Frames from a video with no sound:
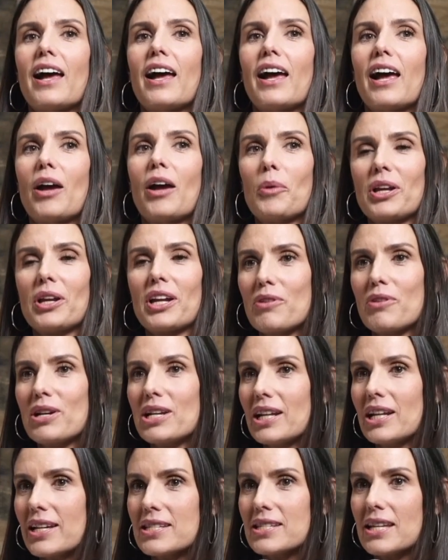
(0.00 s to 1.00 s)
And what I
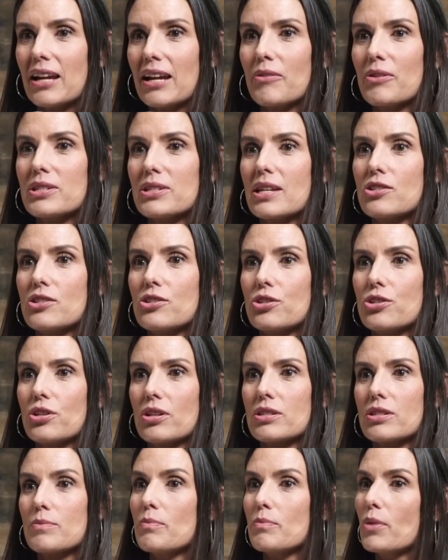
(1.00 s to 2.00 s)
realize now is it's
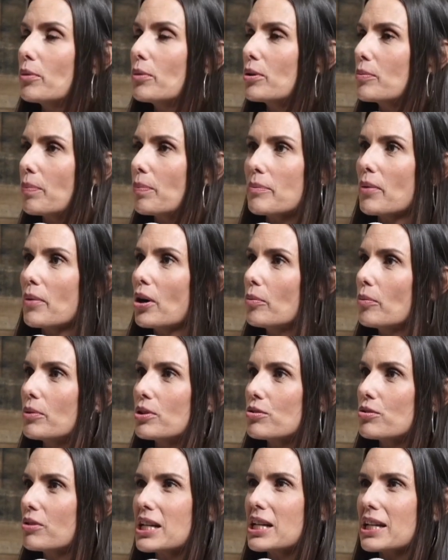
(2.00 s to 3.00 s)
just moment by
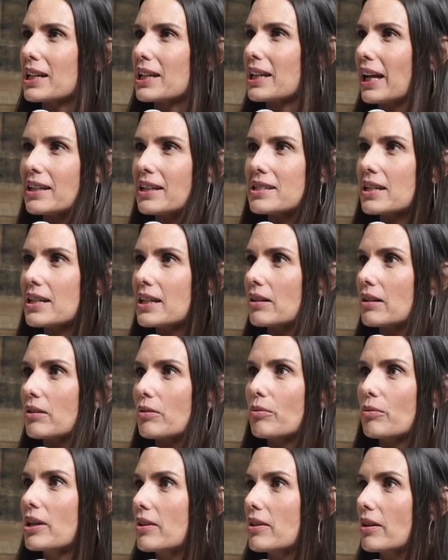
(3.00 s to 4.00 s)
moment reconnecting
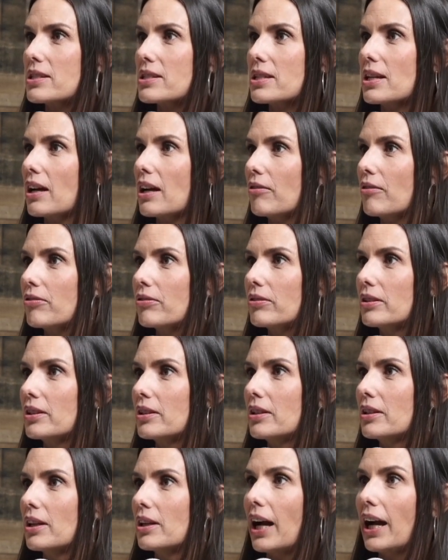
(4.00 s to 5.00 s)
with ourselves.
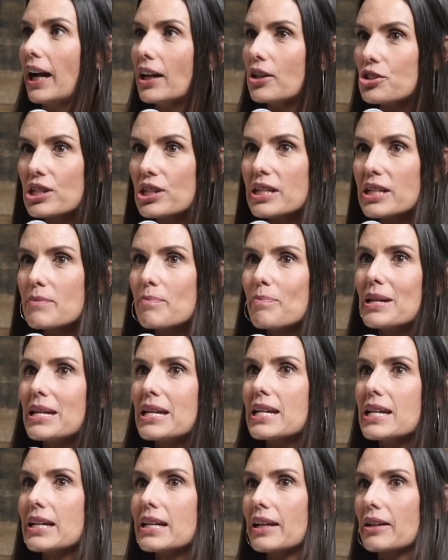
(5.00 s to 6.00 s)
Actually
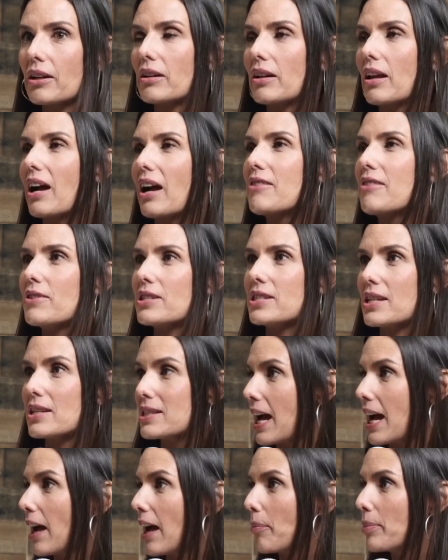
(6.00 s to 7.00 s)
being in our life as it's
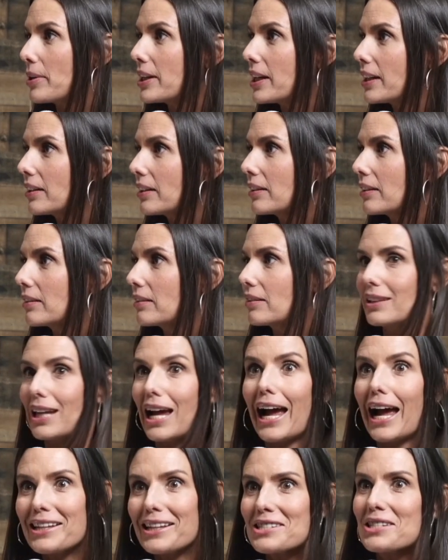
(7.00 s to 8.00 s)
happening.
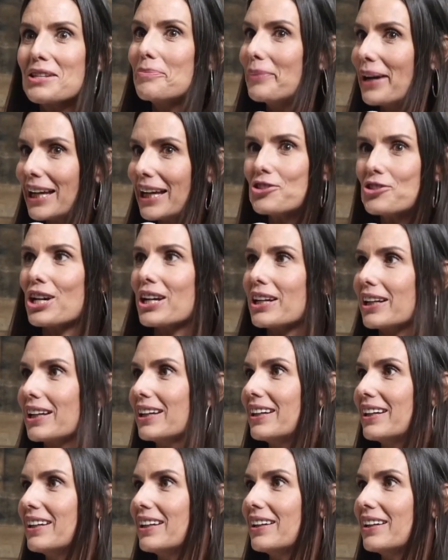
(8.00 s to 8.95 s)
That's the magic.